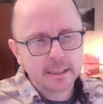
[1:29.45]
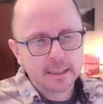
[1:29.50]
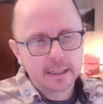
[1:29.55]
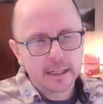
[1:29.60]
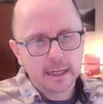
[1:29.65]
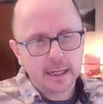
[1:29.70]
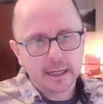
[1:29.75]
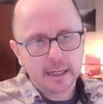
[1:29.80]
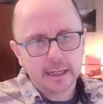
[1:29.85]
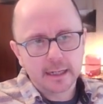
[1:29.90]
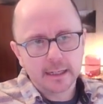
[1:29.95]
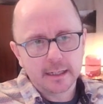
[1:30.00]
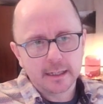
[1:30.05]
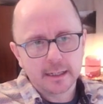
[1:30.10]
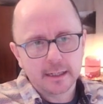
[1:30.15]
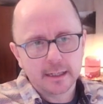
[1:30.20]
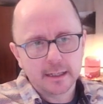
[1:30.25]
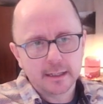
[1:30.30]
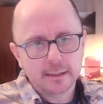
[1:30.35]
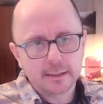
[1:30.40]

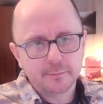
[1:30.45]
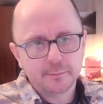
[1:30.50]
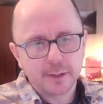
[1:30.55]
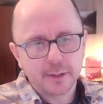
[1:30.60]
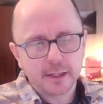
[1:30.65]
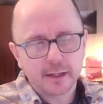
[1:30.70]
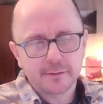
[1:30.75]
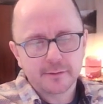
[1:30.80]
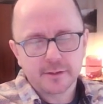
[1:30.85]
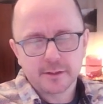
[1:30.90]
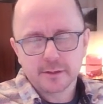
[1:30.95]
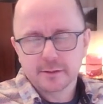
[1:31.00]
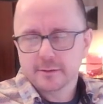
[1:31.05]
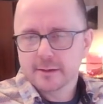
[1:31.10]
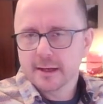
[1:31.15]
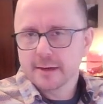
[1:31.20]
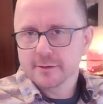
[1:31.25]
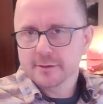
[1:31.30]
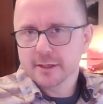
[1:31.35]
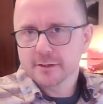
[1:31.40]
But after
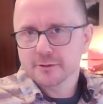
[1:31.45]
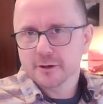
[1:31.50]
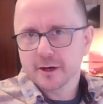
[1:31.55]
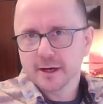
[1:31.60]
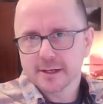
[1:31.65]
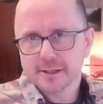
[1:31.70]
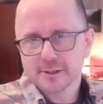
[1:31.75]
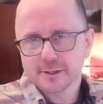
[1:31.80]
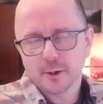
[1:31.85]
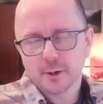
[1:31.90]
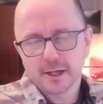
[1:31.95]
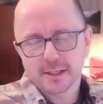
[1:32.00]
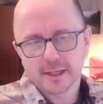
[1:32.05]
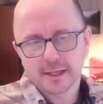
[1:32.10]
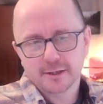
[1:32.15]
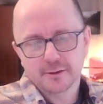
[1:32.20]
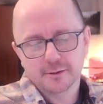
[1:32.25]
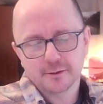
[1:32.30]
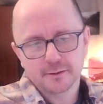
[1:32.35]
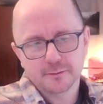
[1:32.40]
having tried it twice, I
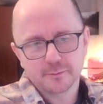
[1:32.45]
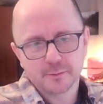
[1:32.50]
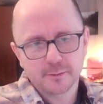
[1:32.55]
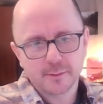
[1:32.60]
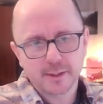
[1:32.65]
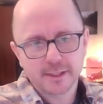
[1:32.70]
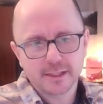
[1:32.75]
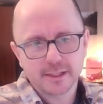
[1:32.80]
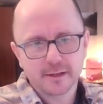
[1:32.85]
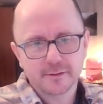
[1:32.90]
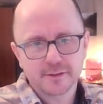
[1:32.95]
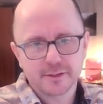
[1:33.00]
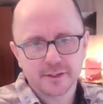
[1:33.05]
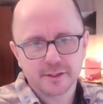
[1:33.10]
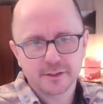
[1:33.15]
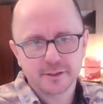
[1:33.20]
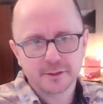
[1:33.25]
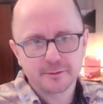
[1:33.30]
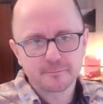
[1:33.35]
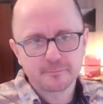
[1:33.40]
couldn't bring myself
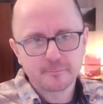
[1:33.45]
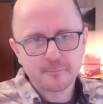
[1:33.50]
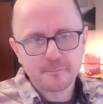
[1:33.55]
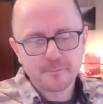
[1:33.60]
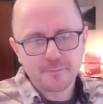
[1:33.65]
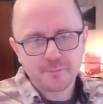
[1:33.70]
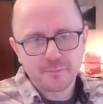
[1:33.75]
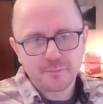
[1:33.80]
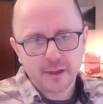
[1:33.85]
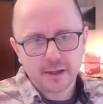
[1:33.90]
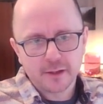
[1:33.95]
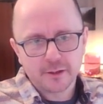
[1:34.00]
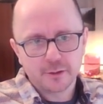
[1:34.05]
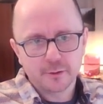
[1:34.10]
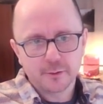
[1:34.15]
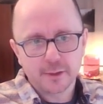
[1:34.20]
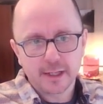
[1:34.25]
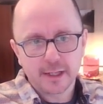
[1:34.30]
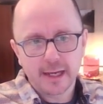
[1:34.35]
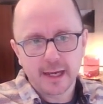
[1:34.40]
to do
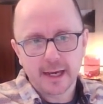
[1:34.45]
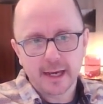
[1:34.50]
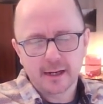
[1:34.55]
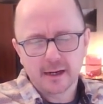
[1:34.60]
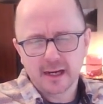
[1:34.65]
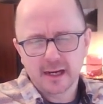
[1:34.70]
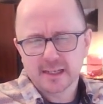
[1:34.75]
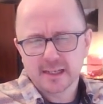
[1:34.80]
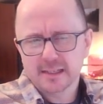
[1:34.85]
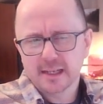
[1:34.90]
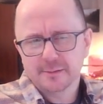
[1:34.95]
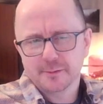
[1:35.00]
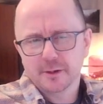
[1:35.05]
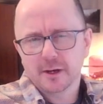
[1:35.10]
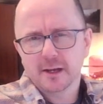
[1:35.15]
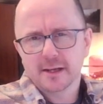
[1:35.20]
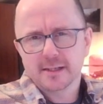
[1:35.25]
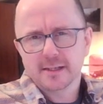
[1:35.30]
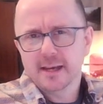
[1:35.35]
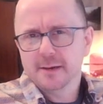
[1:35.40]
it again. I actually am kind
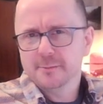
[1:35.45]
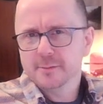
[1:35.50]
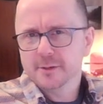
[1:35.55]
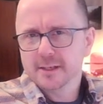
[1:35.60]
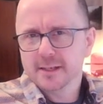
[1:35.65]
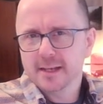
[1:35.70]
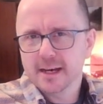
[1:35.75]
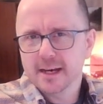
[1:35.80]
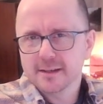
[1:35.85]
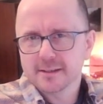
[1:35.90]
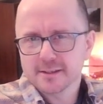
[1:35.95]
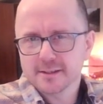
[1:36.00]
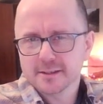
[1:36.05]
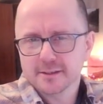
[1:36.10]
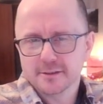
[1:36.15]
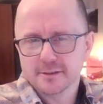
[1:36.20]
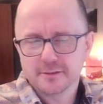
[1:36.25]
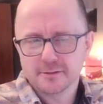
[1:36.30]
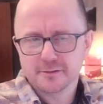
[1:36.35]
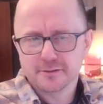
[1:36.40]
of tempted now
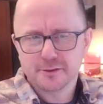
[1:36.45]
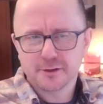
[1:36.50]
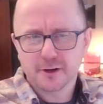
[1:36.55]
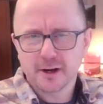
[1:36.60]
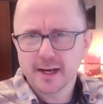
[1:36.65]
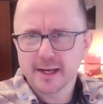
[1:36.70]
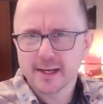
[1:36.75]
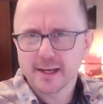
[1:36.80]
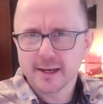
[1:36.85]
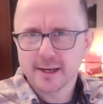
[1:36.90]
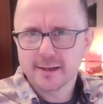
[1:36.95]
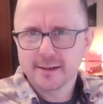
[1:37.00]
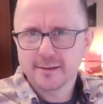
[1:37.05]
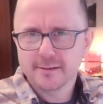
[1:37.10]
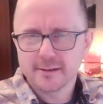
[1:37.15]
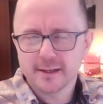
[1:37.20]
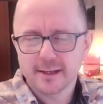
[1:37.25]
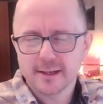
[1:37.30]
to try again,